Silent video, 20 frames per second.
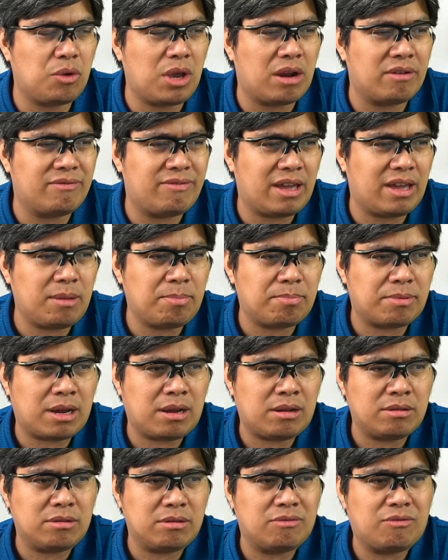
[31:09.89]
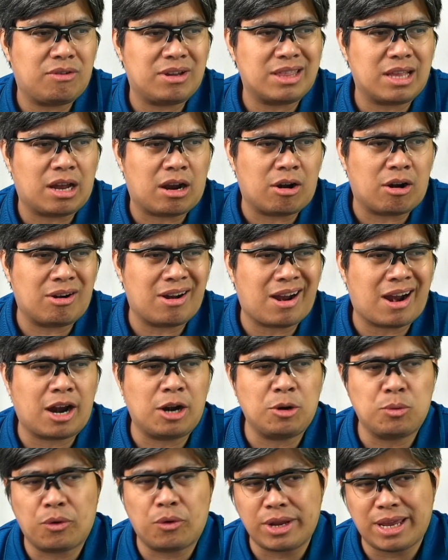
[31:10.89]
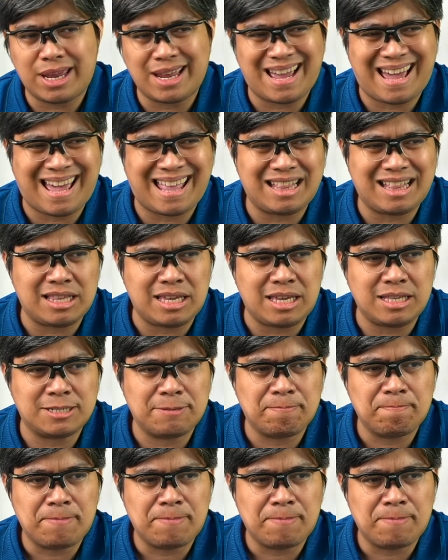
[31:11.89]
are very proud of what our hardworking athletes